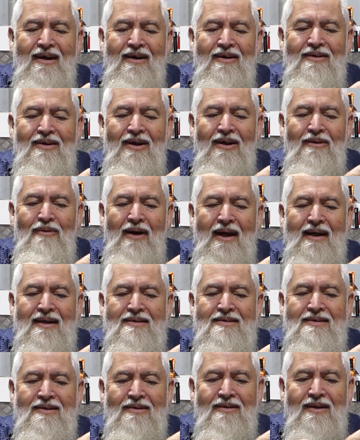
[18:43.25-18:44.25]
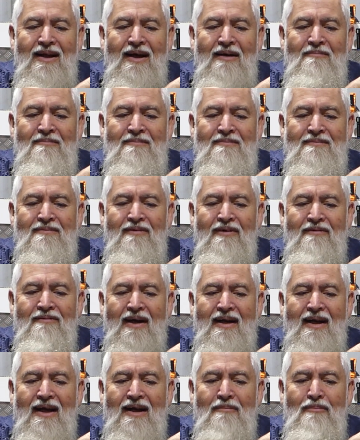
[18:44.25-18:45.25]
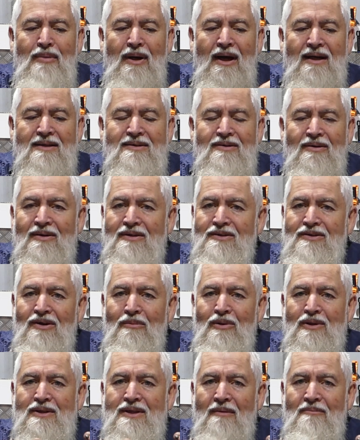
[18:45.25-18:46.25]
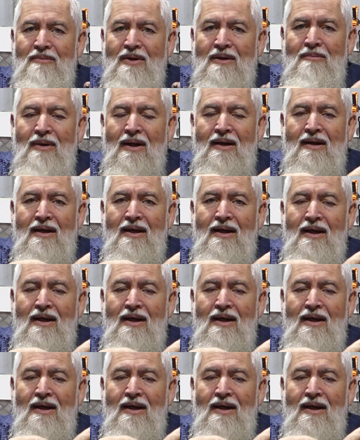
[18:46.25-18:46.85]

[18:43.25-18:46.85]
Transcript: I'll wait until we run out of parts on a job or something. But